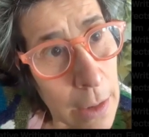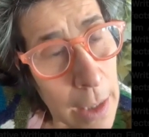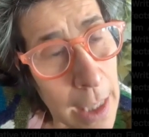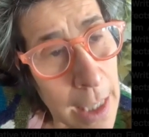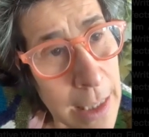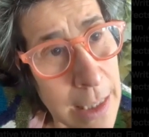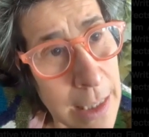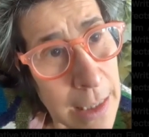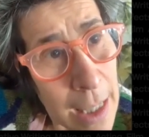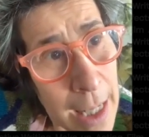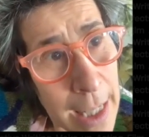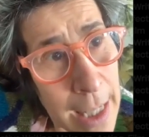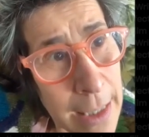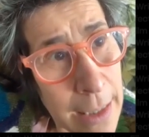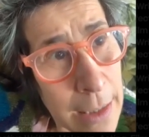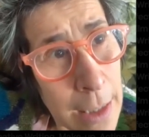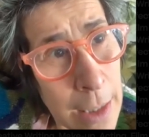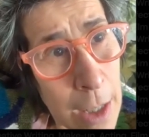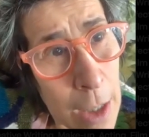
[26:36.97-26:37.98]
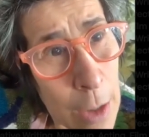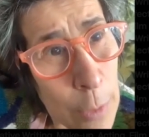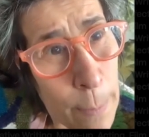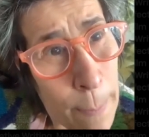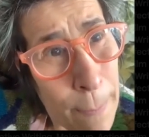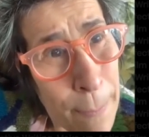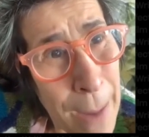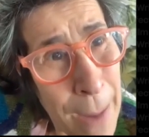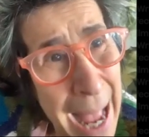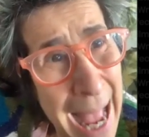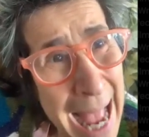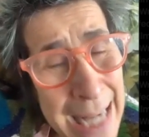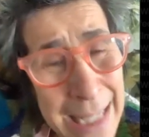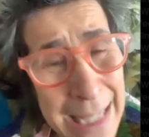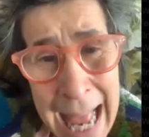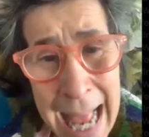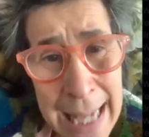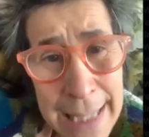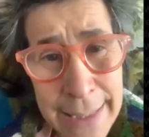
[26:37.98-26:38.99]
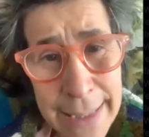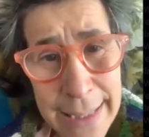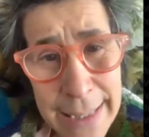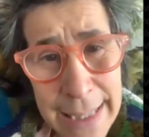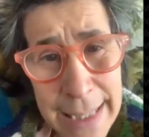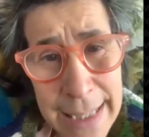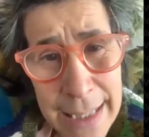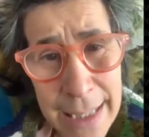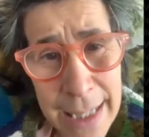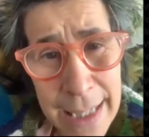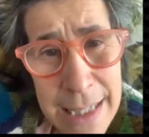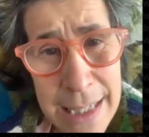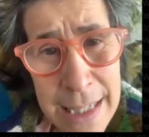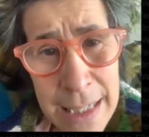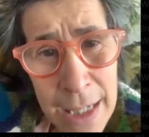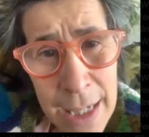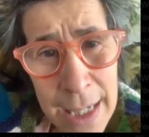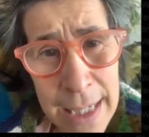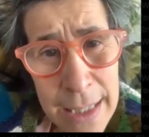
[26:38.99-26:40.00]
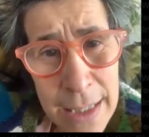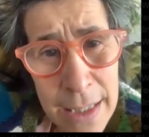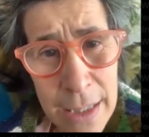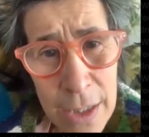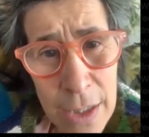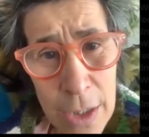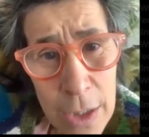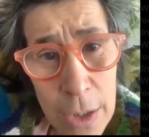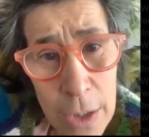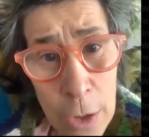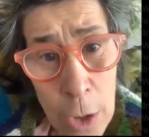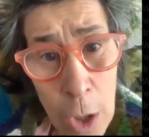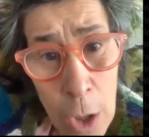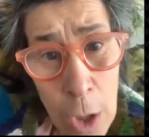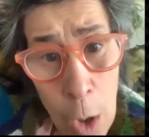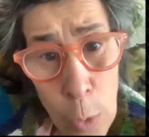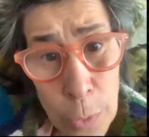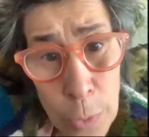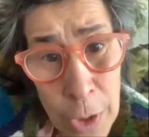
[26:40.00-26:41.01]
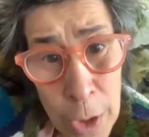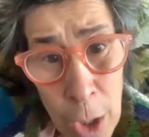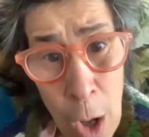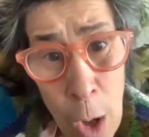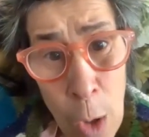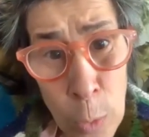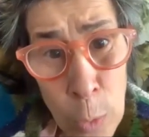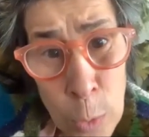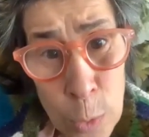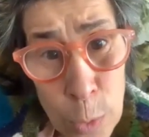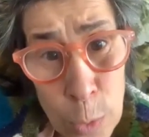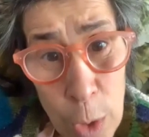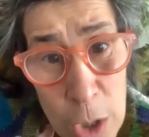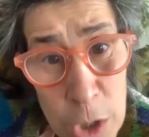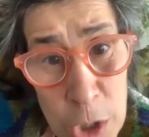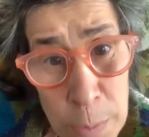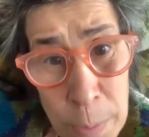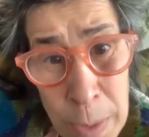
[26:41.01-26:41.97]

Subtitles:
panhandling. It's like the gold rush.